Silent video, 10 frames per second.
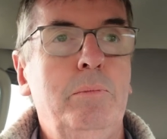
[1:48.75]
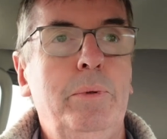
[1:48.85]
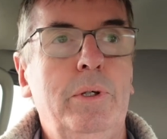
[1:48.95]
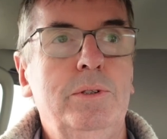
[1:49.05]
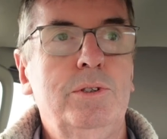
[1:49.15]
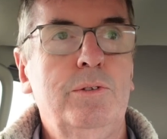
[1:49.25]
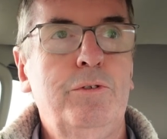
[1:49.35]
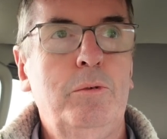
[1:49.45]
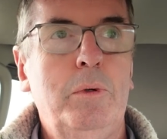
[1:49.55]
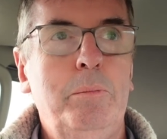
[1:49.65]
But
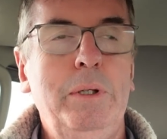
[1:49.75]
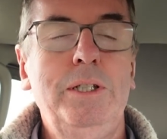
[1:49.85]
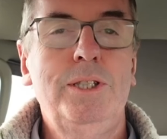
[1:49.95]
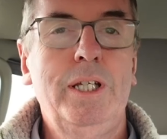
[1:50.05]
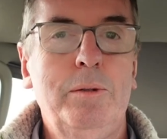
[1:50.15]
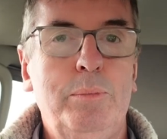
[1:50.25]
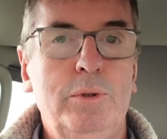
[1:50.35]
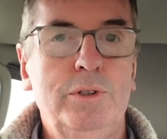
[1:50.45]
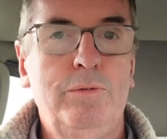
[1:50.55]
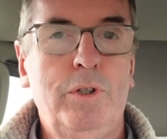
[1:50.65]
from a BCA
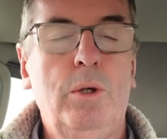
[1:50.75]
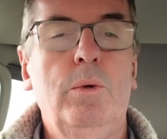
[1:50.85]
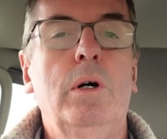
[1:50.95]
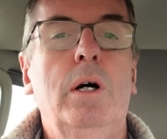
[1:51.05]
point of view,